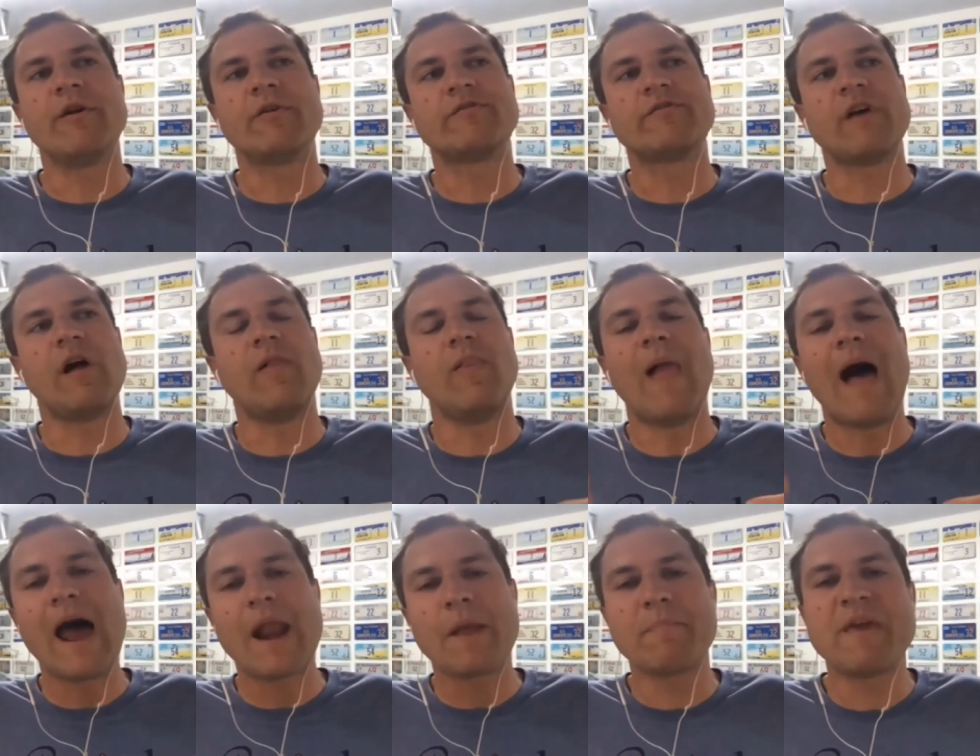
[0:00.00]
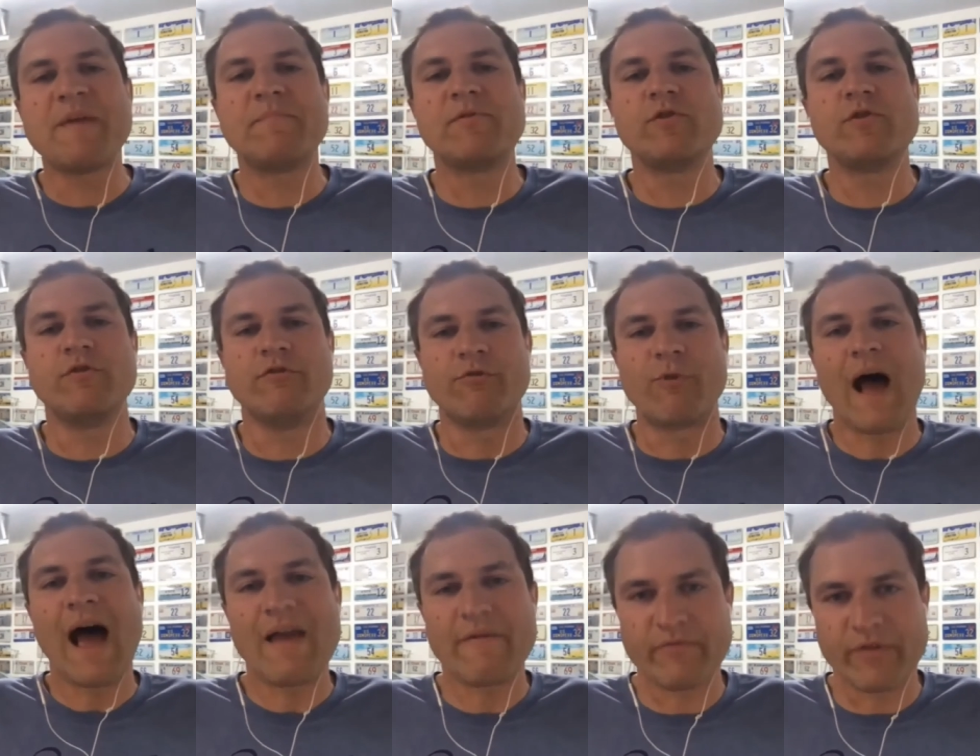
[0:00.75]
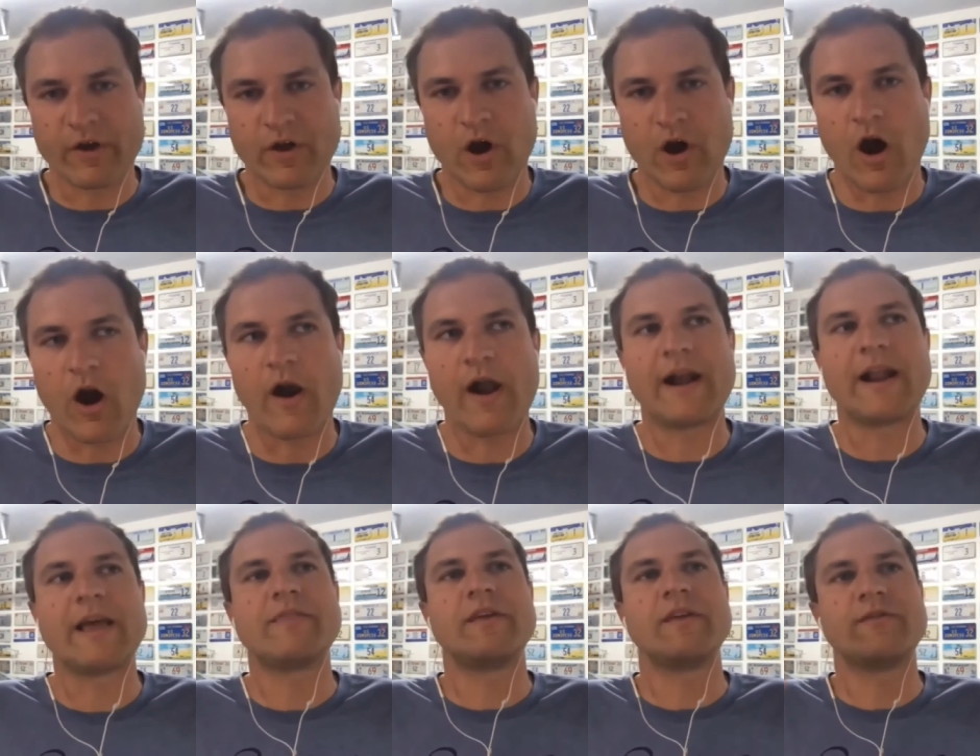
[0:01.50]
there's a lot of people who drive the
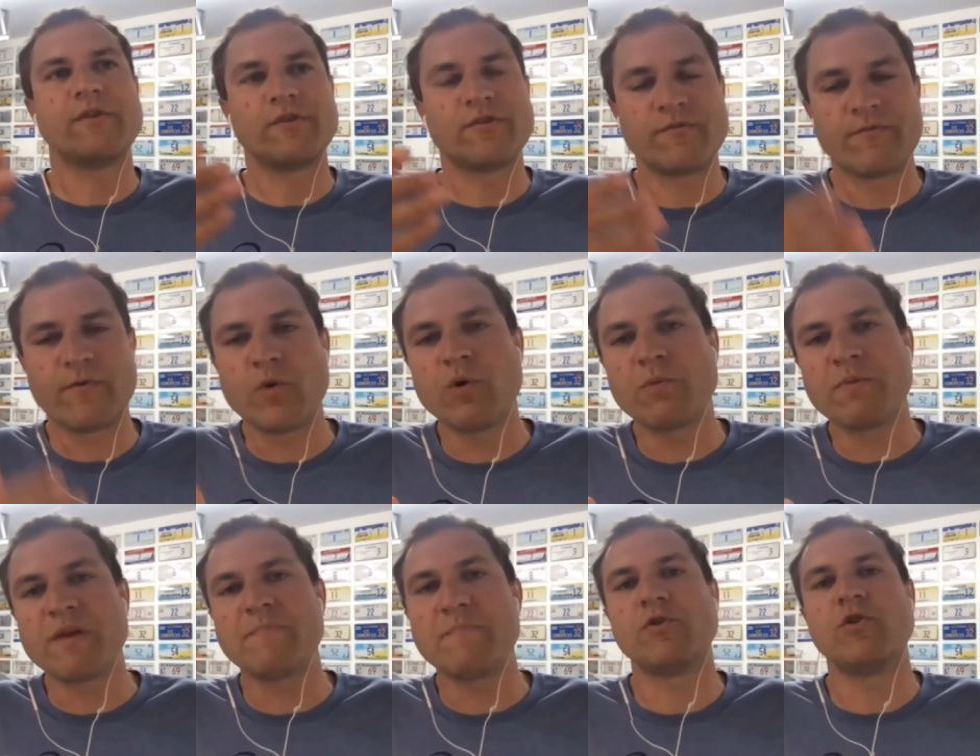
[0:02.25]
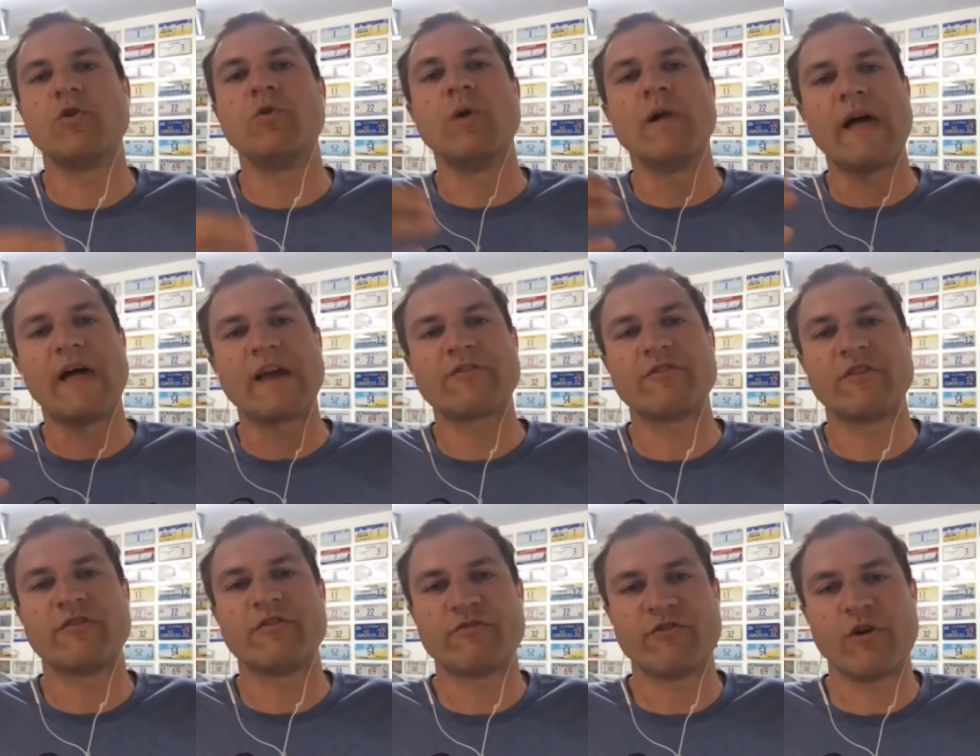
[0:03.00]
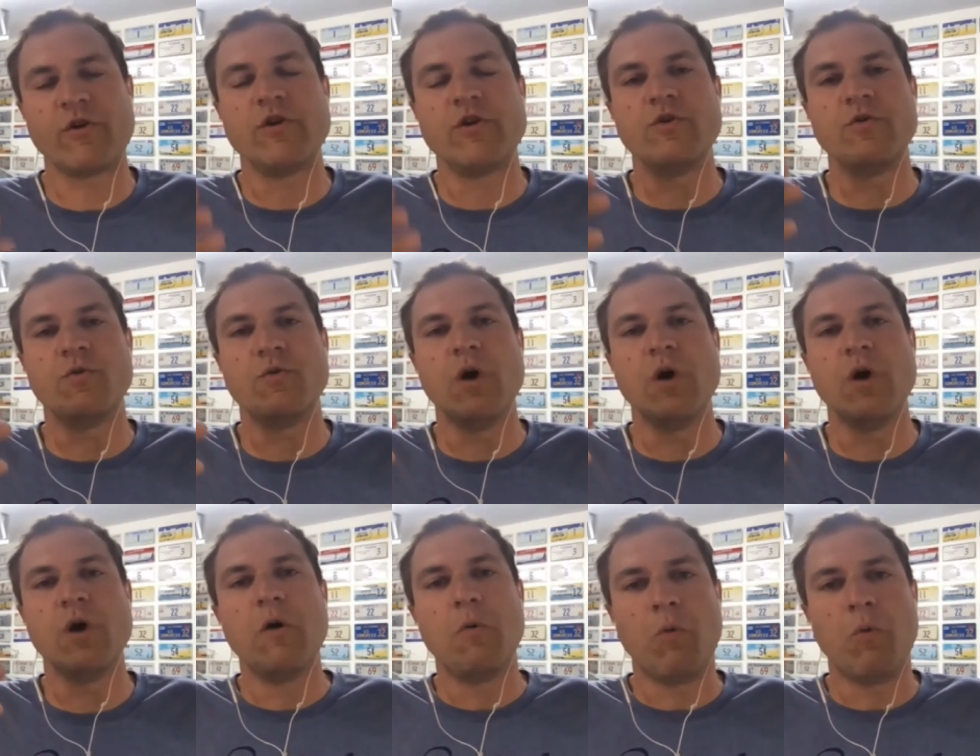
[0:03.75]
car, and I think there's fewer people who will actually show
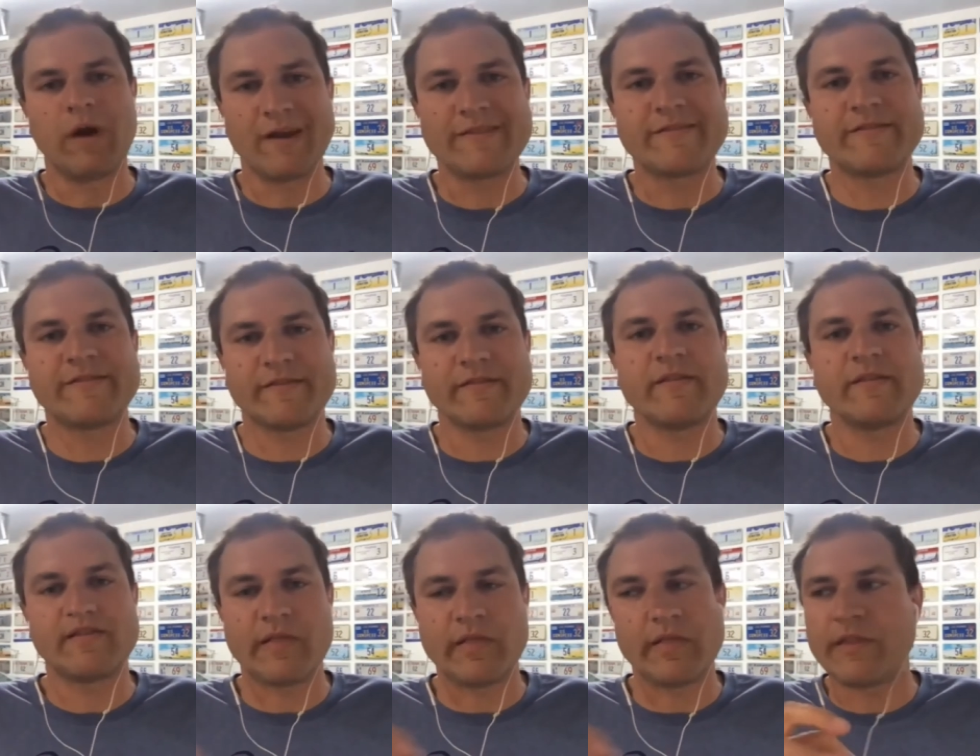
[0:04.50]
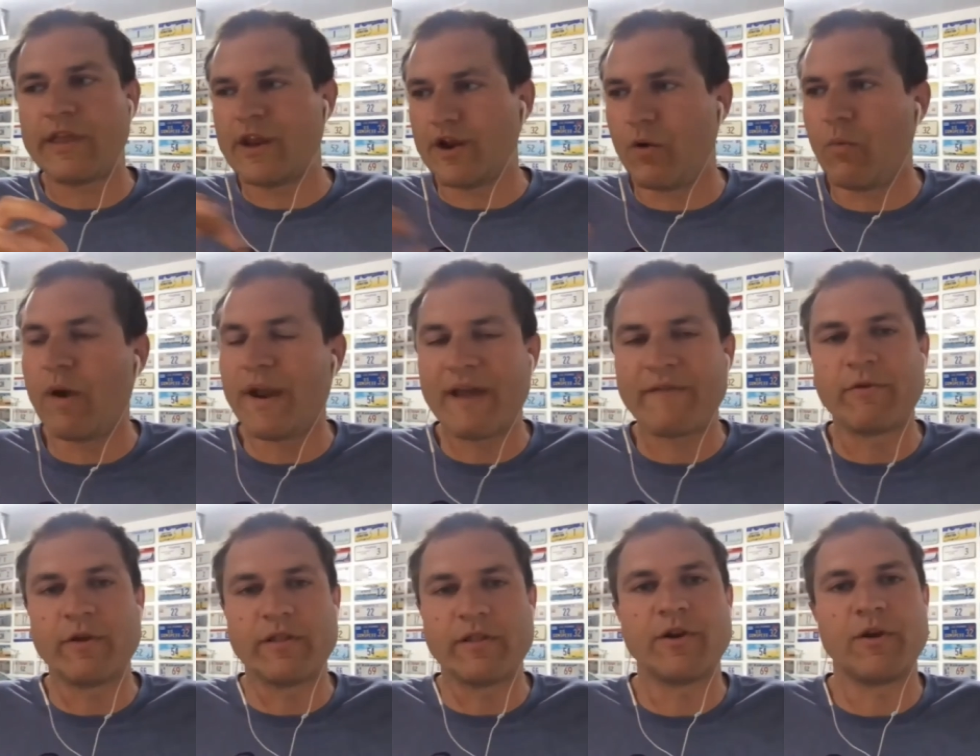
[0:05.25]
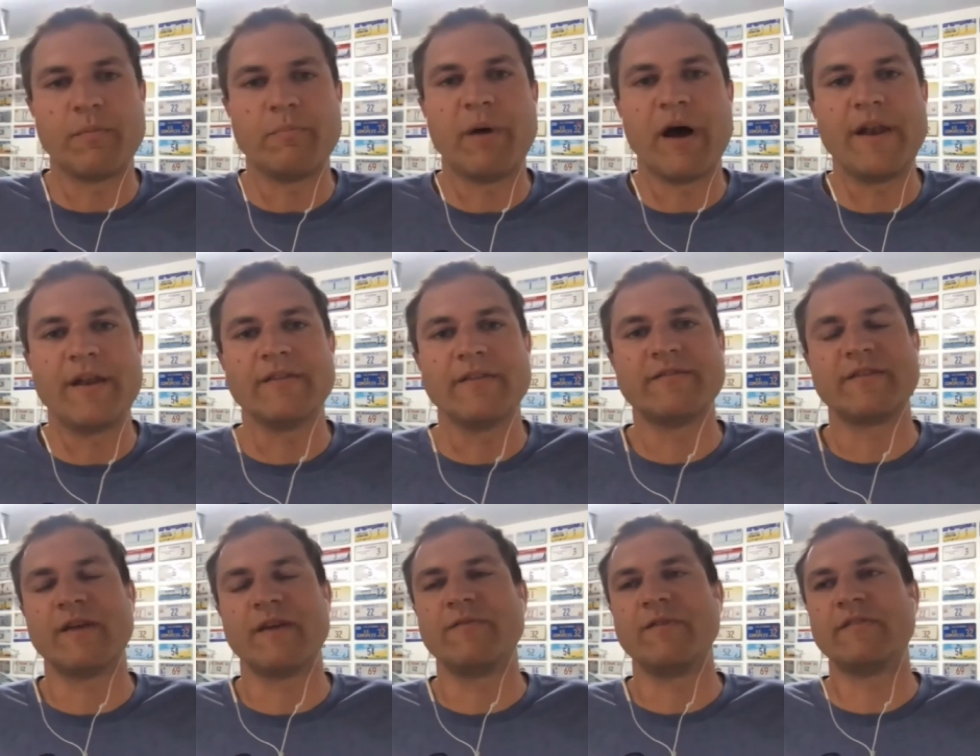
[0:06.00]
you what it's, you know, yeah. what every little button
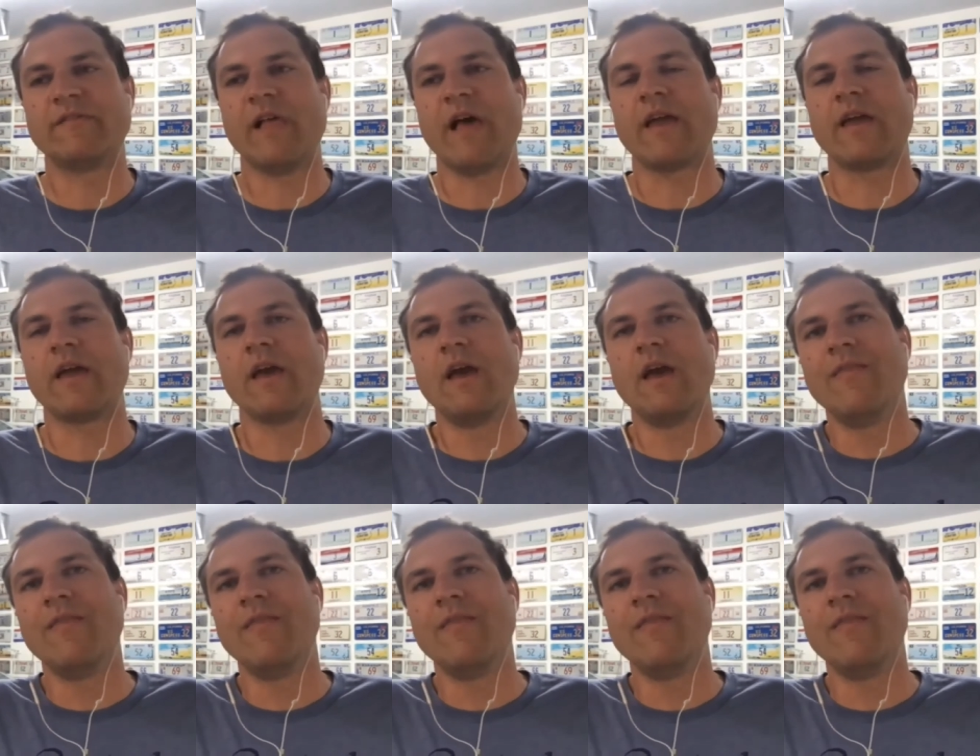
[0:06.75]
and stuff is like.